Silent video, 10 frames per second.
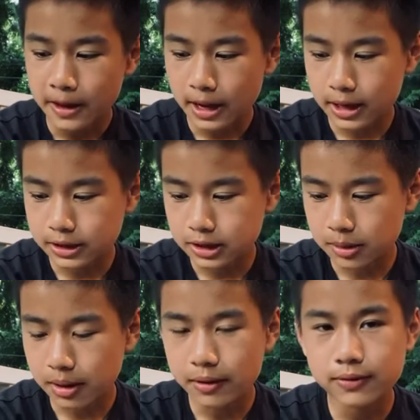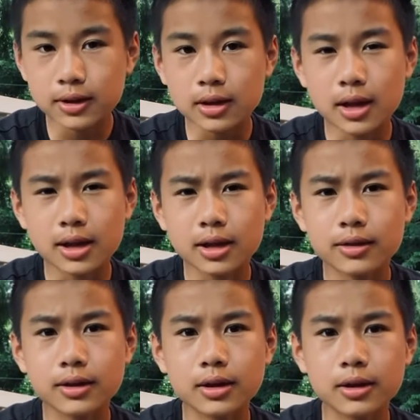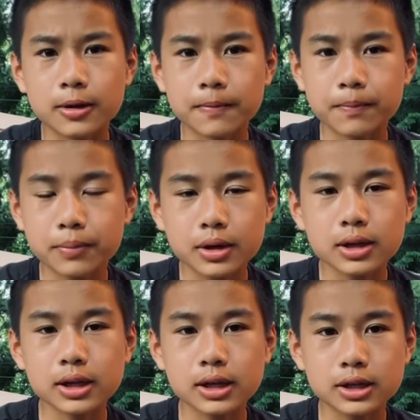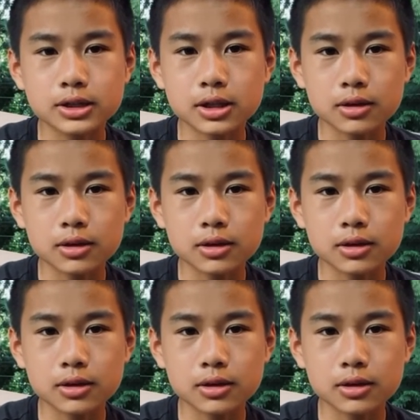And I feel like the book is,